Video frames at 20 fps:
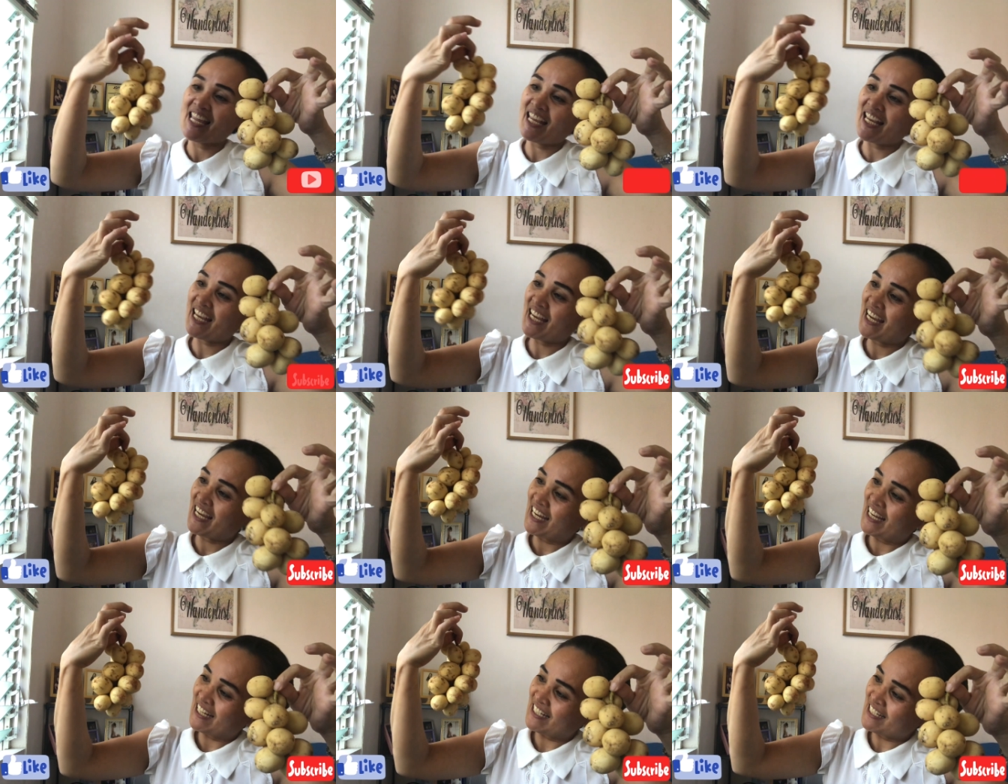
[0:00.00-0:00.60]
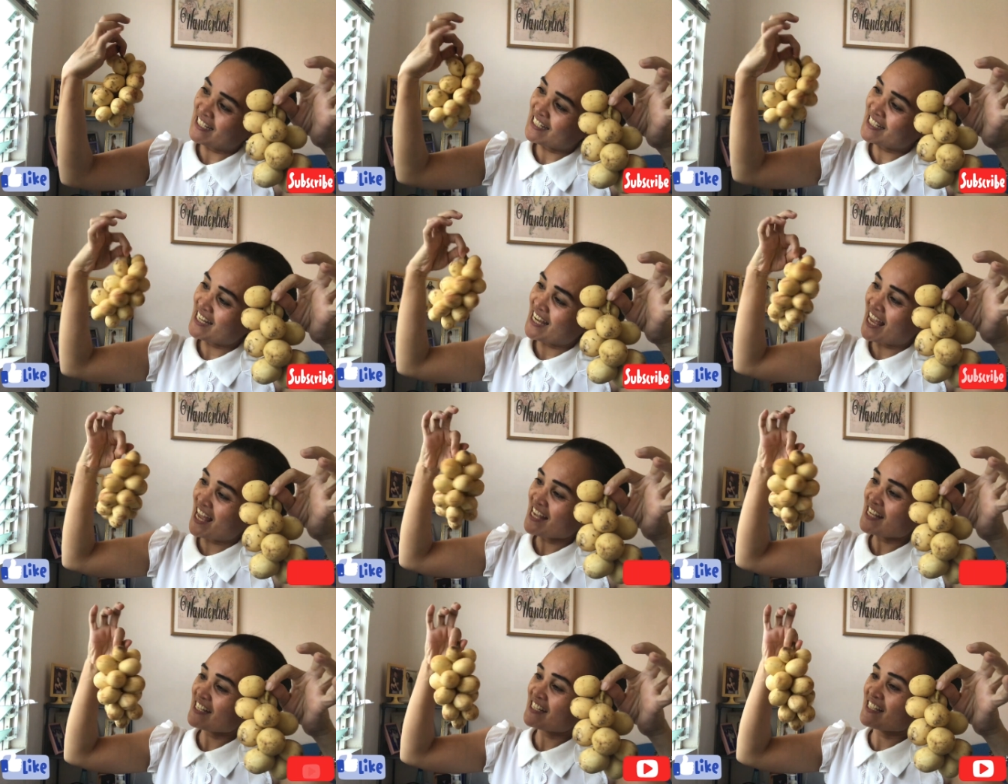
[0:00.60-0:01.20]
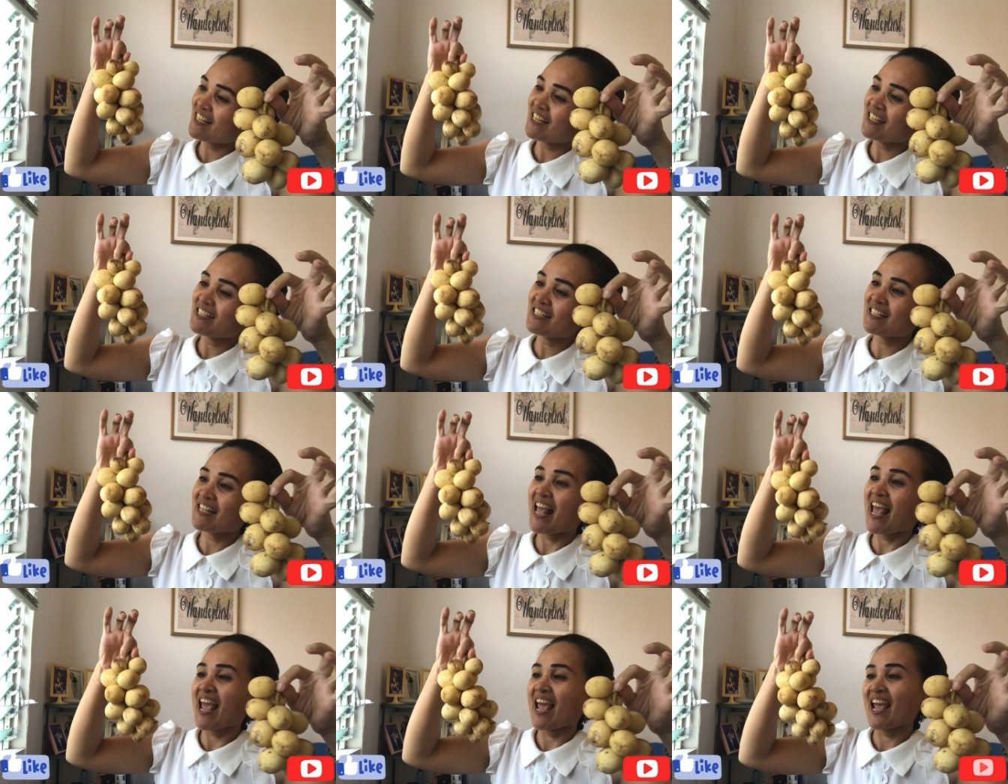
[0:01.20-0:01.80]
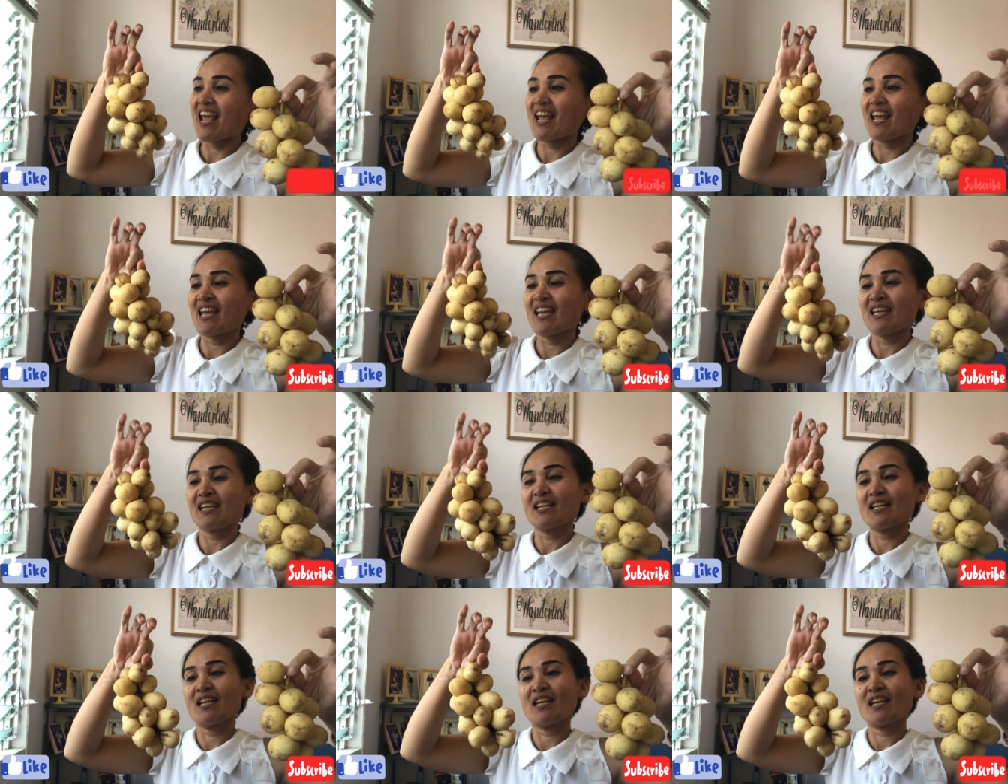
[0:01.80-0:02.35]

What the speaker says: And as they say,